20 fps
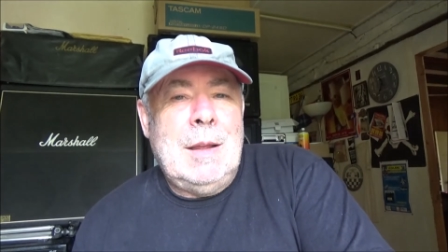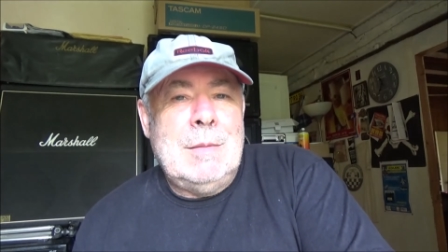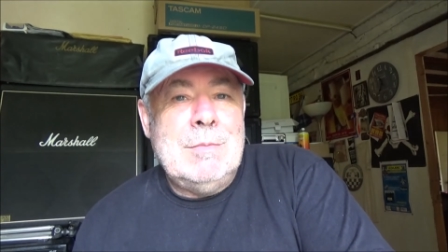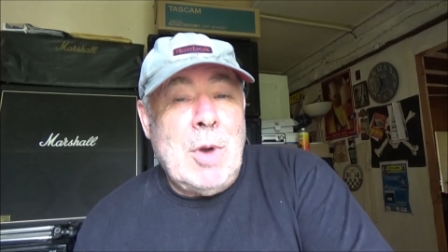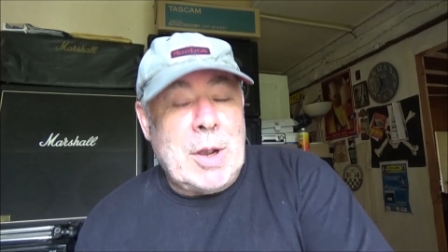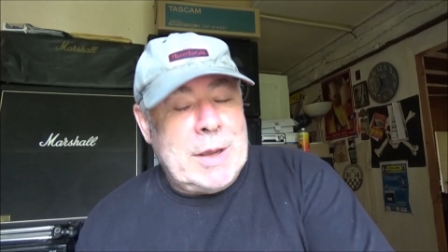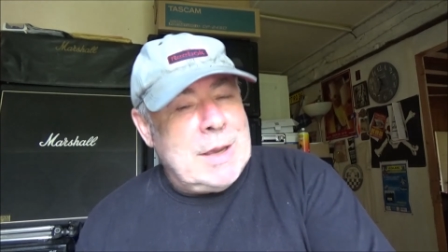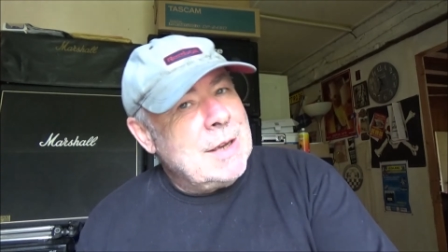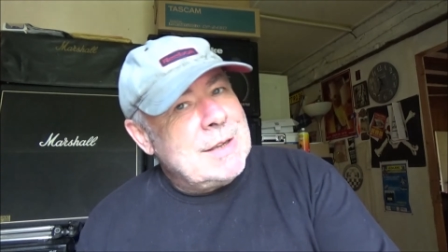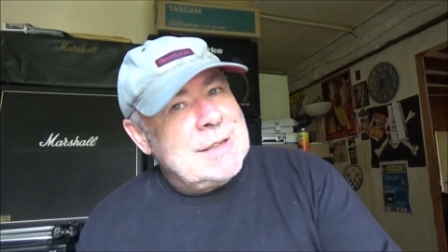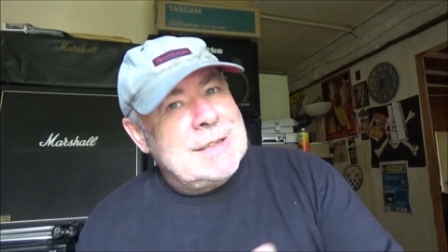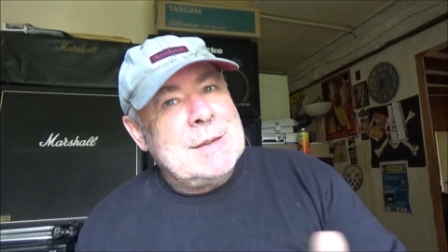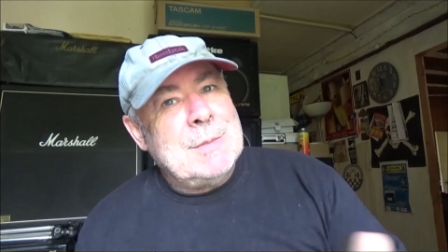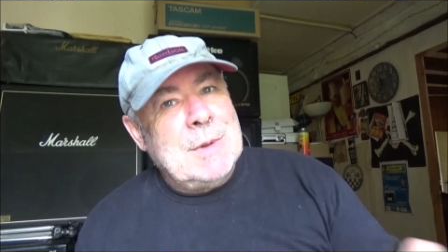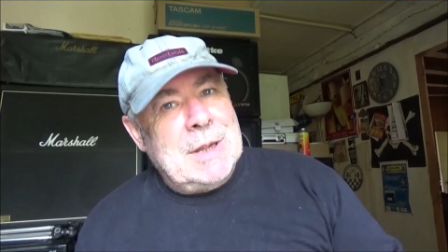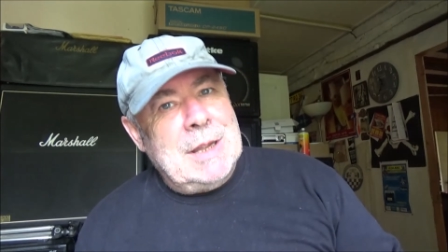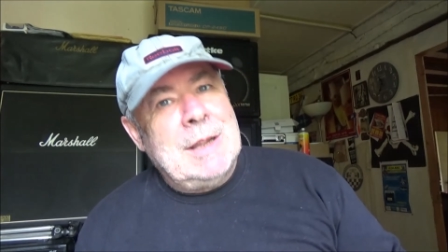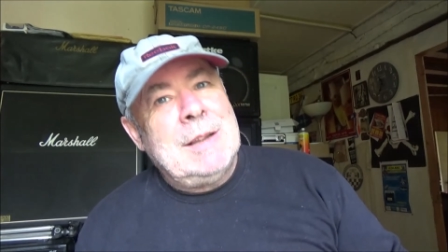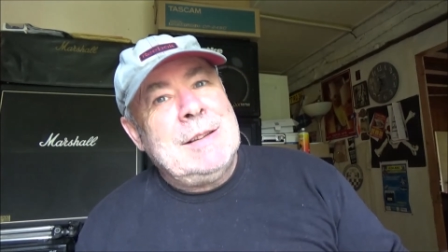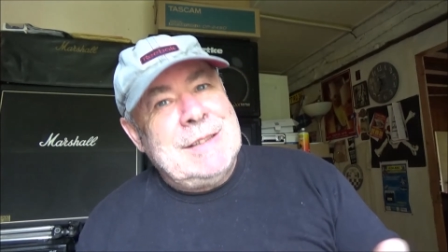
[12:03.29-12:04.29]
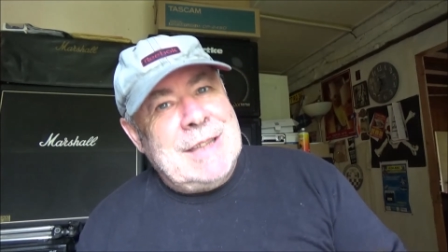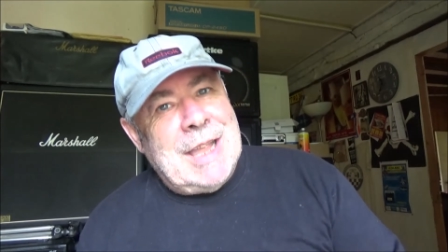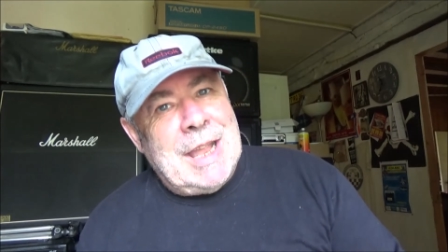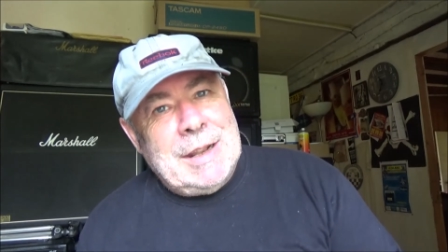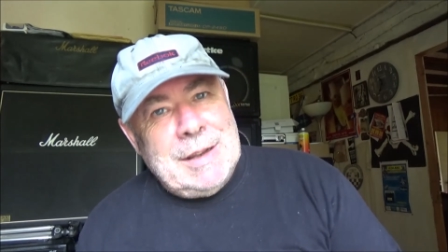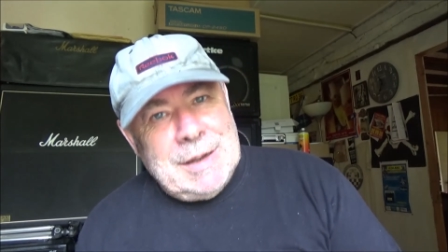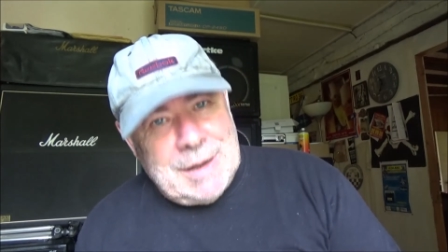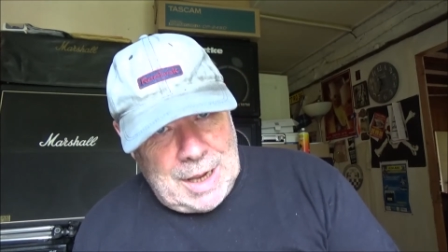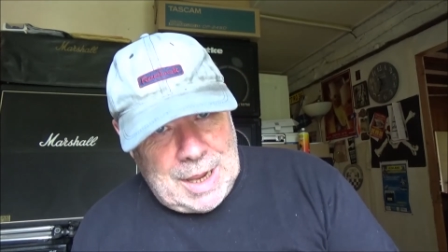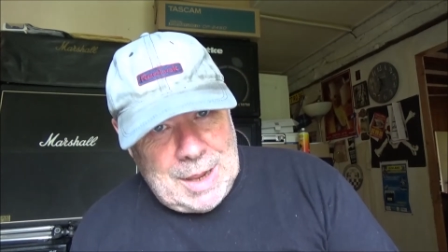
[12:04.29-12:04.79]
My customer
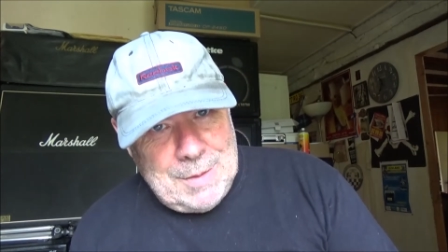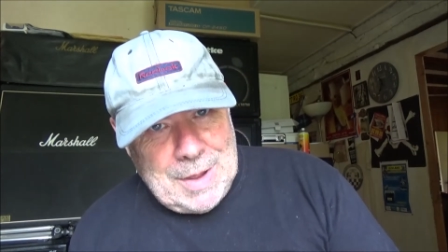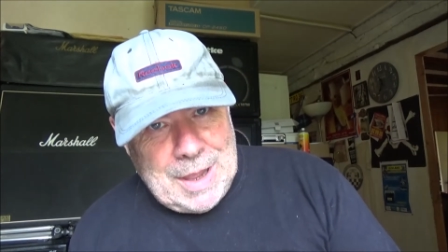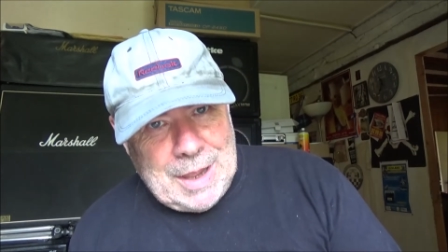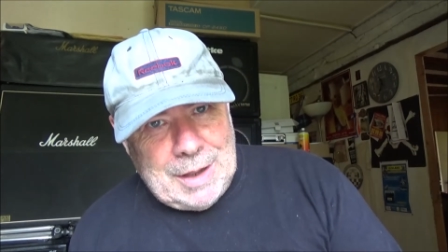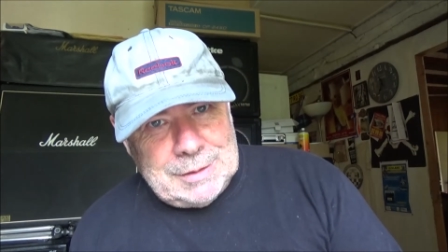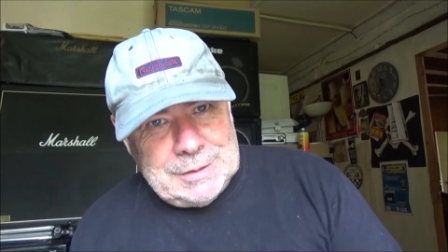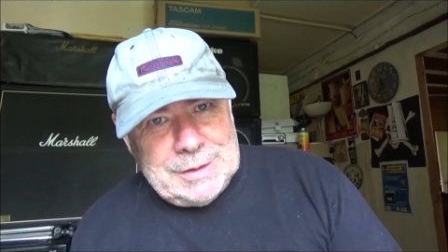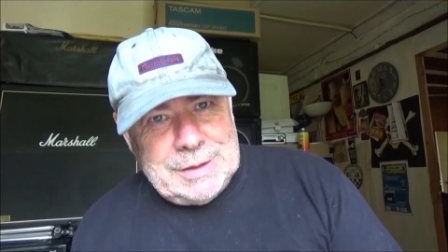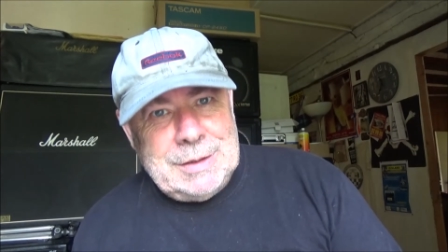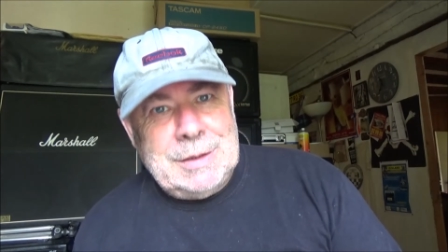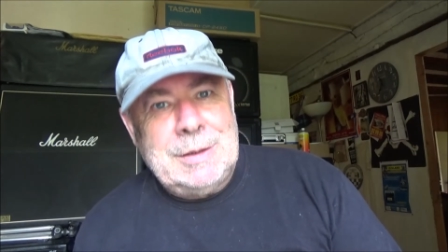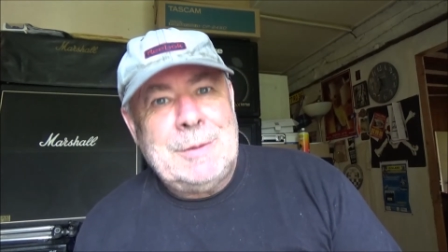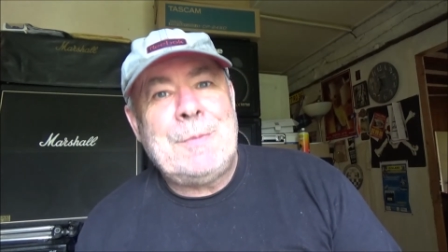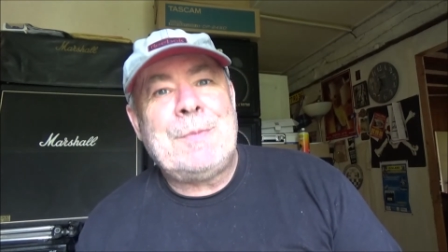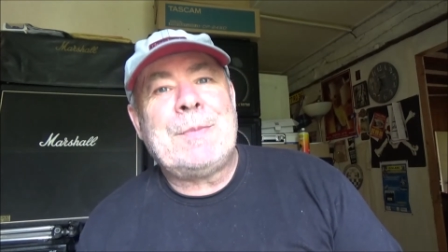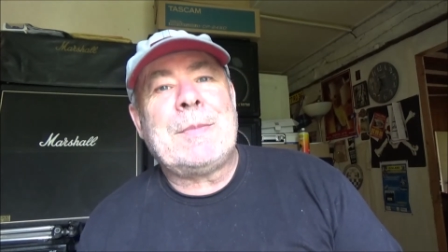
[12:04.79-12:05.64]
then came out,